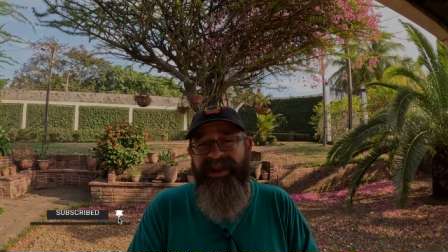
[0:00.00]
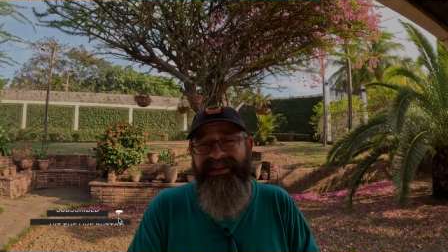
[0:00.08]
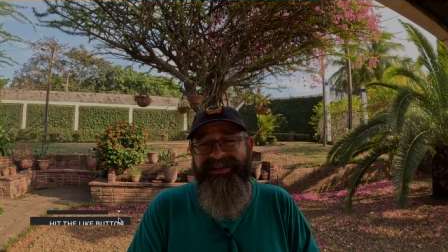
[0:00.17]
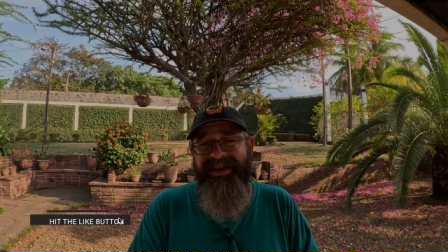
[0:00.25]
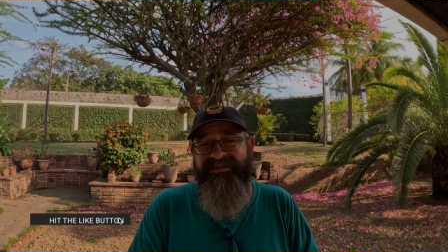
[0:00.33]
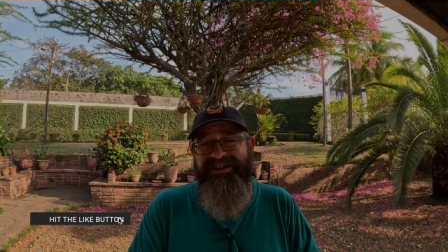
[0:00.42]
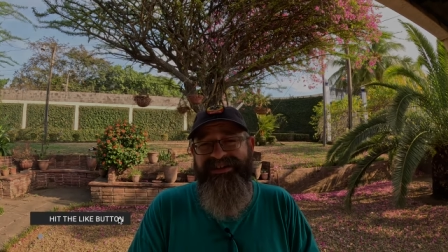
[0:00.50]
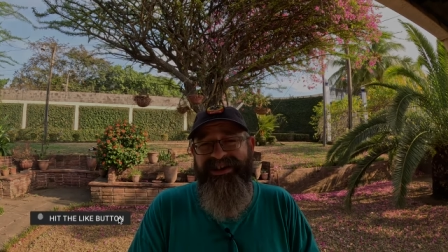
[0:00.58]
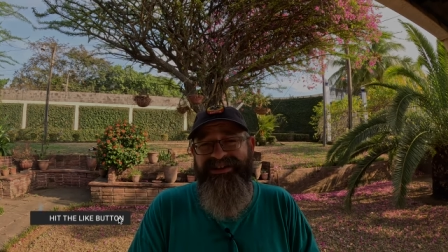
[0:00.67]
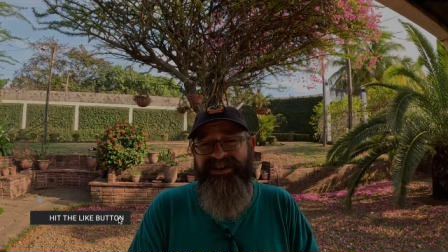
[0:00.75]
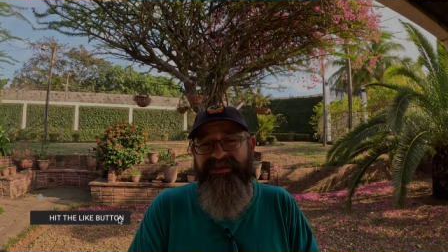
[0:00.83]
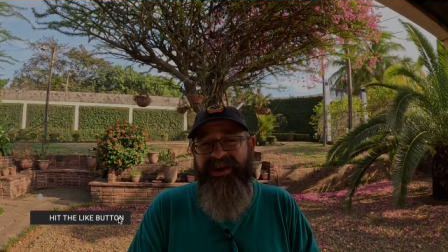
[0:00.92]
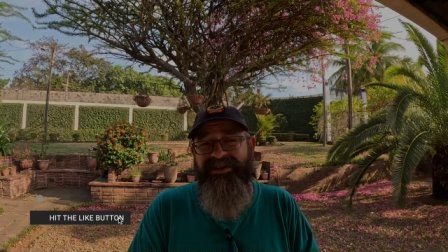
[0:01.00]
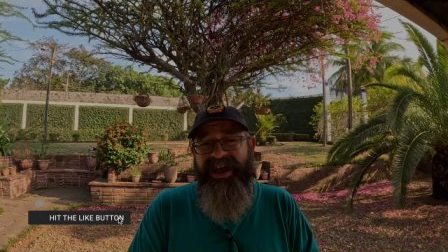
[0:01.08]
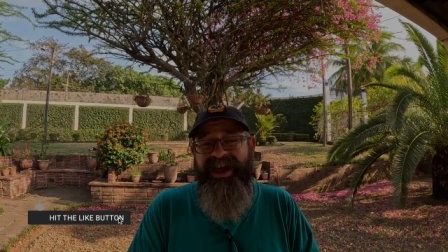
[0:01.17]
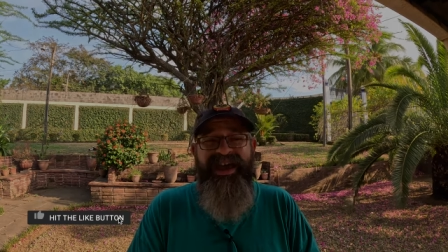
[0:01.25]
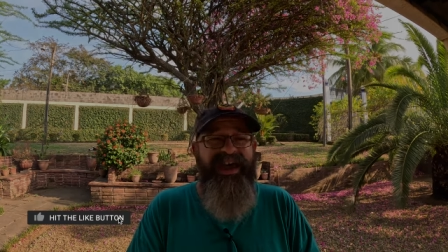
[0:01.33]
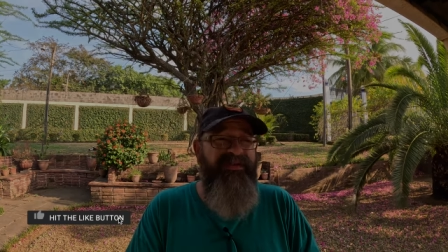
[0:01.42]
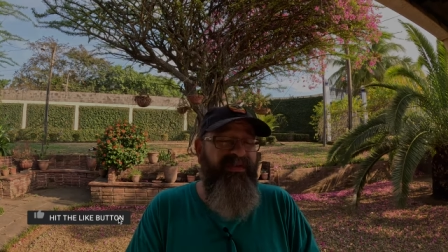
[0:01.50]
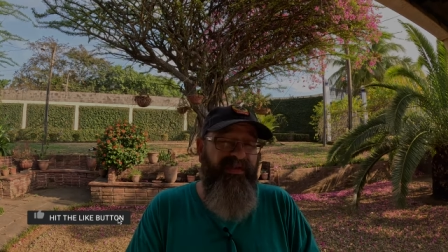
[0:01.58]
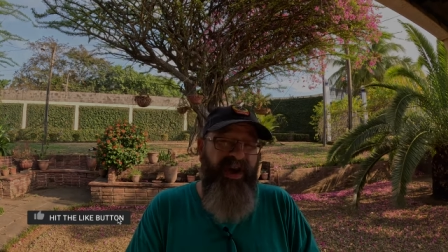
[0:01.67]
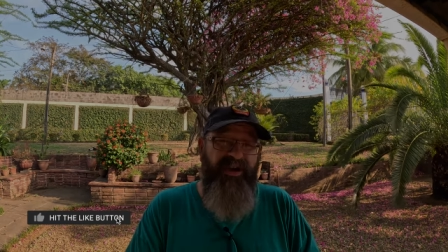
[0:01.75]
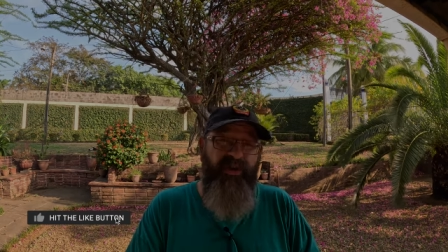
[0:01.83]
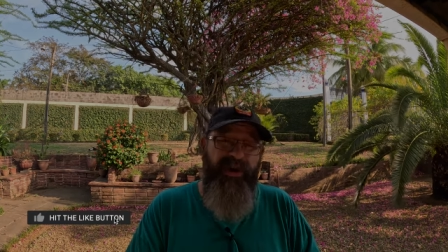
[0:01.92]
Let's have a discussion about that. If you've
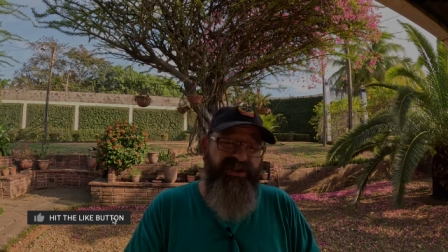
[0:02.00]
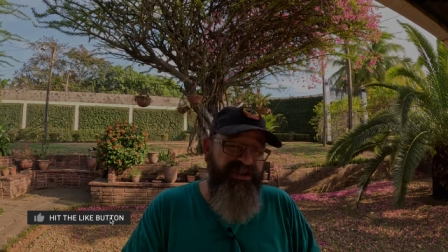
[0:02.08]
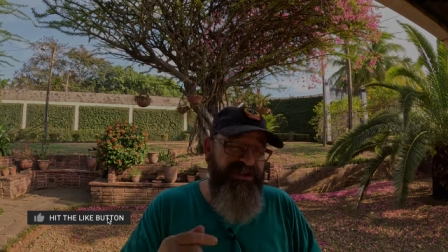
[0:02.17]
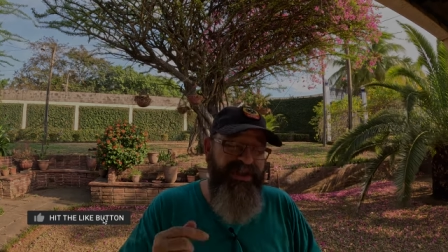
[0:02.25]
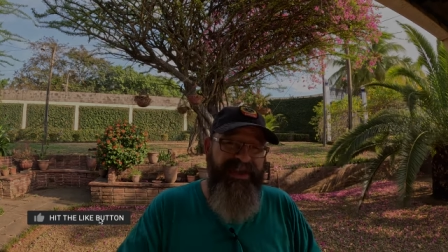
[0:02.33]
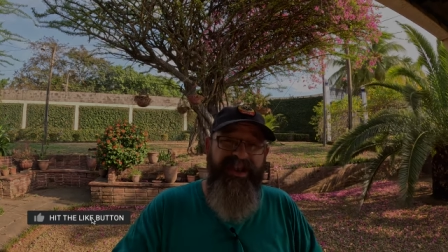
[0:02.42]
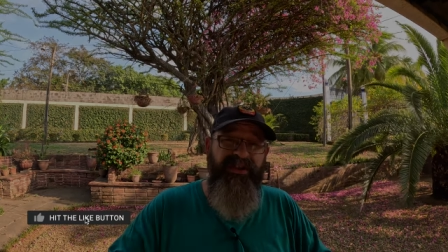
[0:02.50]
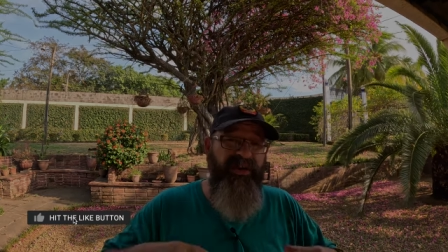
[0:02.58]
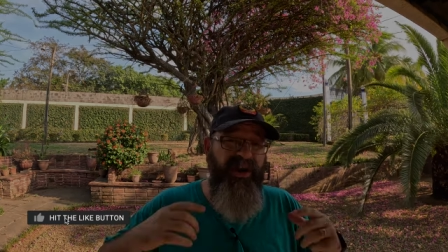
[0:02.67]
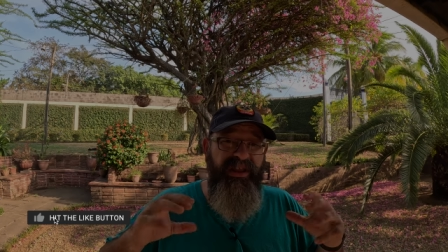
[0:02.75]
got questions, get down there.